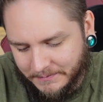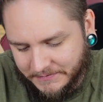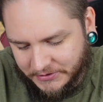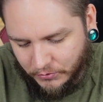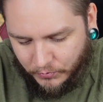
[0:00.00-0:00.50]

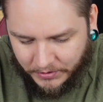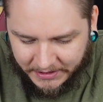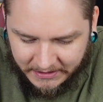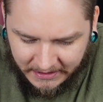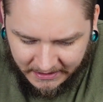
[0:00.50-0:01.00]
So
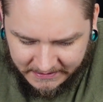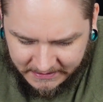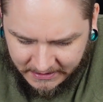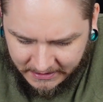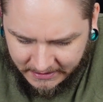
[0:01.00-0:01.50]
really neat.
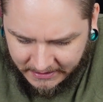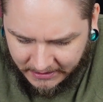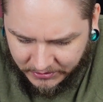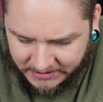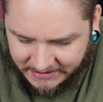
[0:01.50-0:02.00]

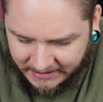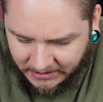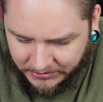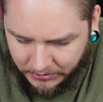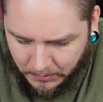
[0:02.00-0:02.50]
It looks like a
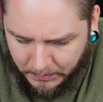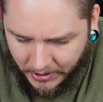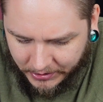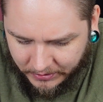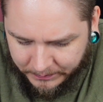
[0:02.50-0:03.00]
little
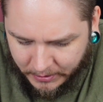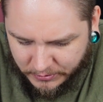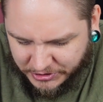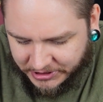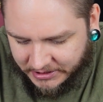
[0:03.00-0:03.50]
bottle of
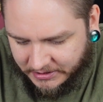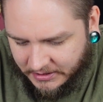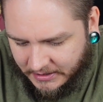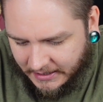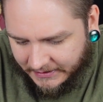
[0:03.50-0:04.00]
potion.
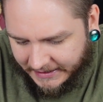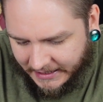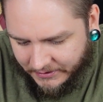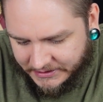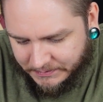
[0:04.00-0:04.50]
I like
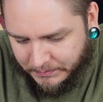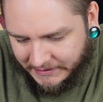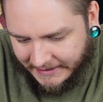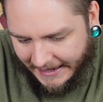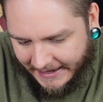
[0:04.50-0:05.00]
how it's
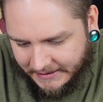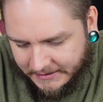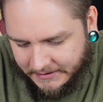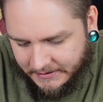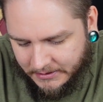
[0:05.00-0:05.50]
black,
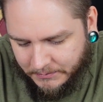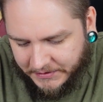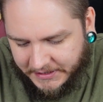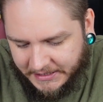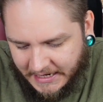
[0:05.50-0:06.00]

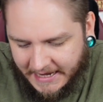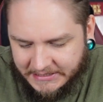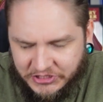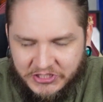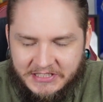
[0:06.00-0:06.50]
but then it
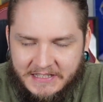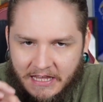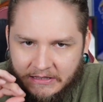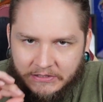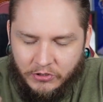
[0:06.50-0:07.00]
has just
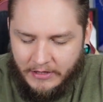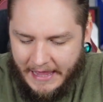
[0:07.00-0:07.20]
a little